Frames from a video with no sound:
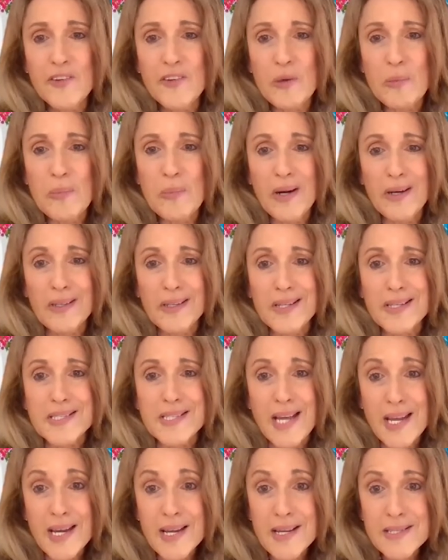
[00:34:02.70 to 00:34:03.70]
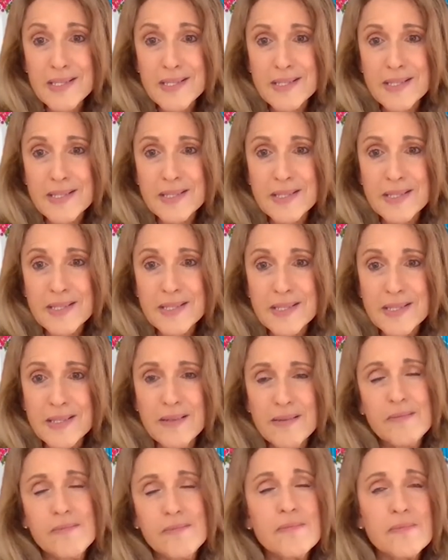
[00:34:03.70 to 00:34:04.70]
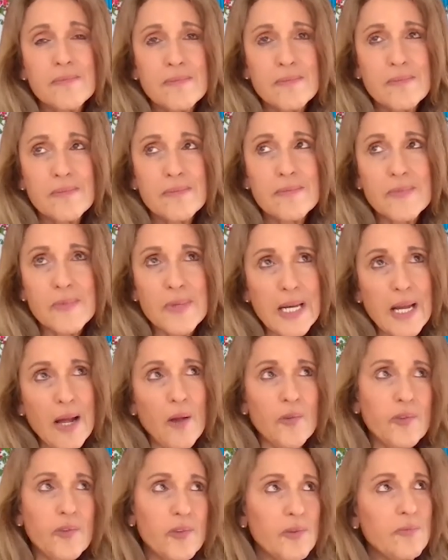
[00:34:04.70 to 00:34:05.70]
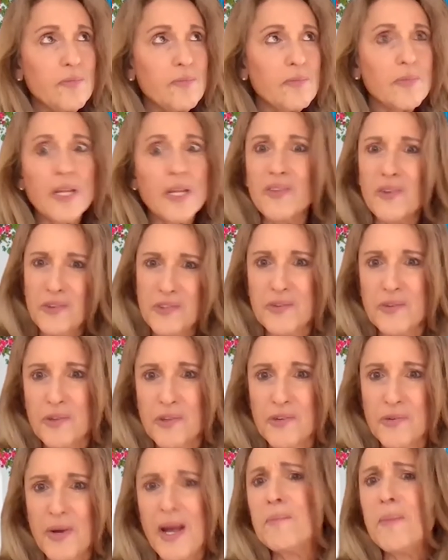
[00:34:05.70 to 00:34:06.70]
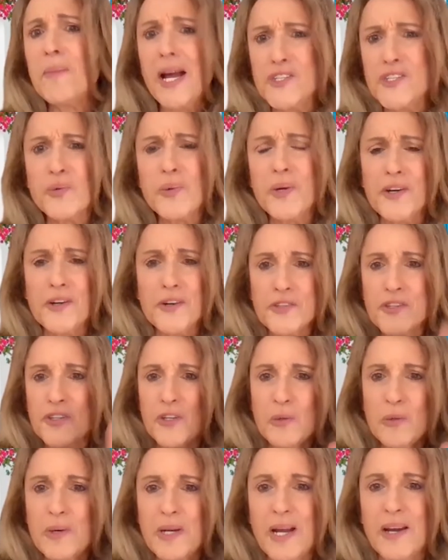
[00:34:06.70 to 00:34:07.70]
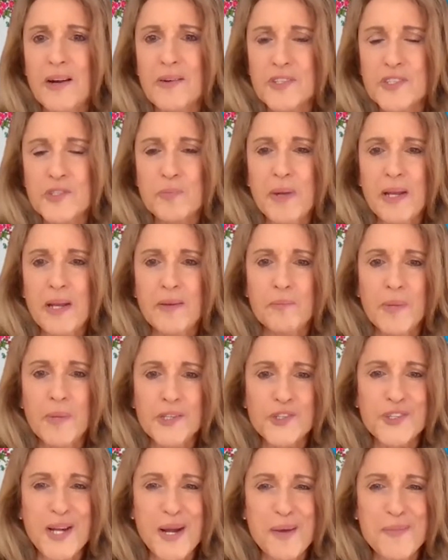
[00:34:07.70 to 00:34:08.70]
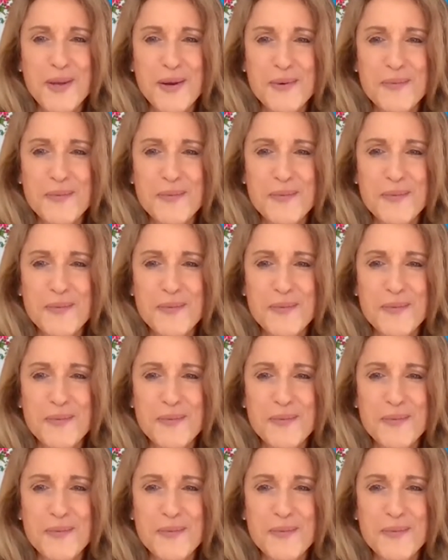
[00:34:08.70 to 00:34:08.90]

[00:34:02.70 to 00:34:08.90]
Marla Dennis. What else? I think those are the 3. I'm on Twitter too, but I don't spend much time there.